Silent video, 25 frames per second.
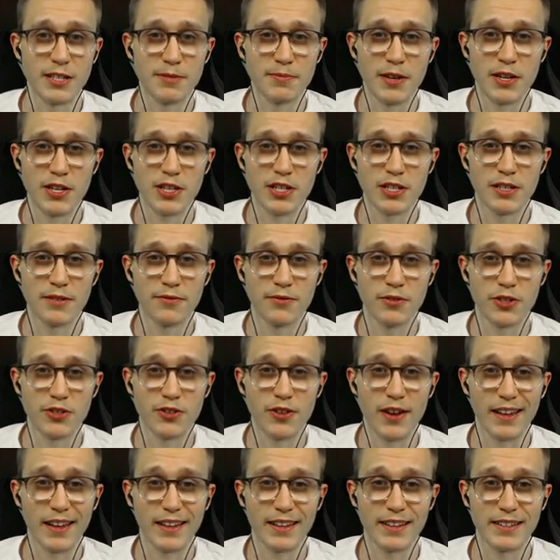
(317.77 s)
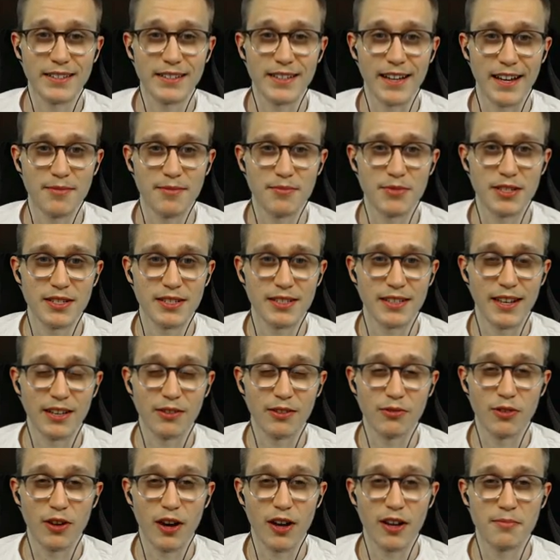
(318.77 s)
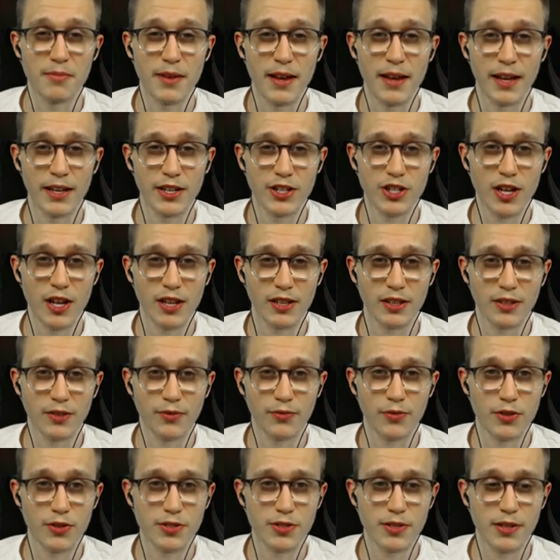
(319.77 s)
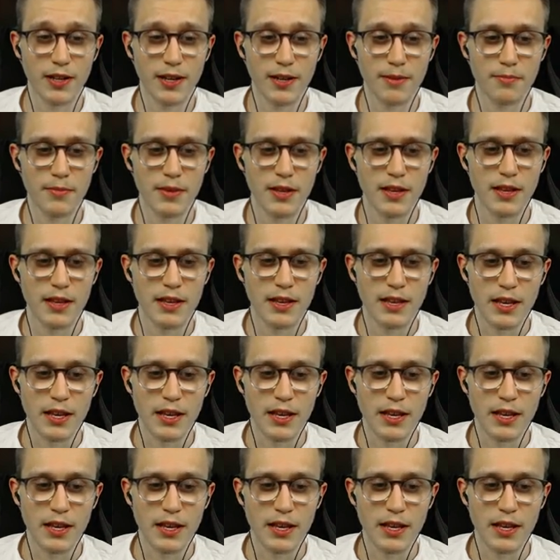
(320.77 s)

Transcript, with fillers: especially if you're tracking a diamond and you got a bad shot the first time.